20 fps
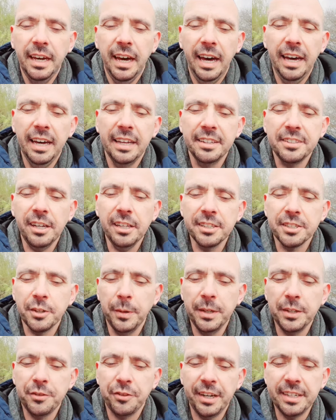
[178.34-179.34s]
It's also
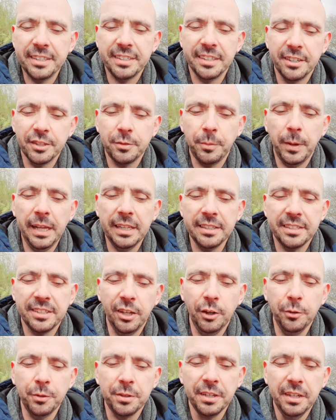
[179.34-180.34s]
interesting as well to
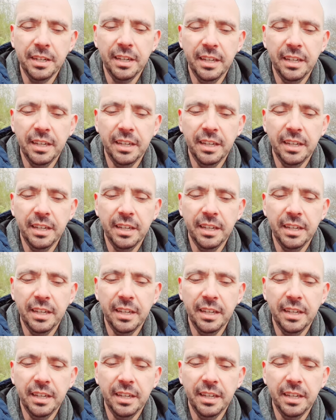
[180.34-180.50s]
note,